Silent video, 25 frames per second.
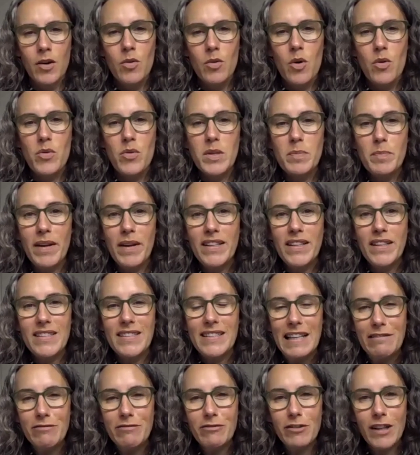Well, we spend
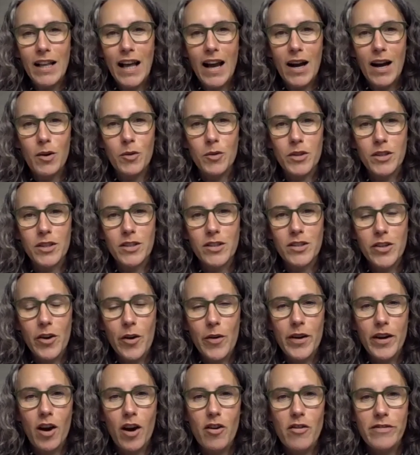several hours
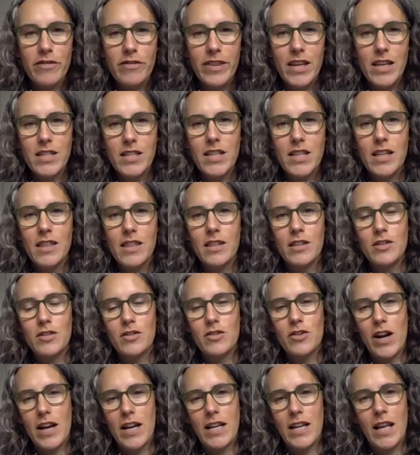going over this in the
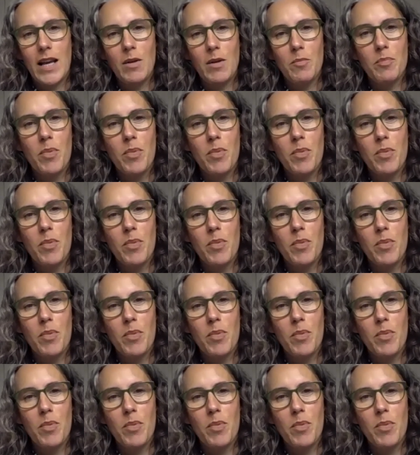training,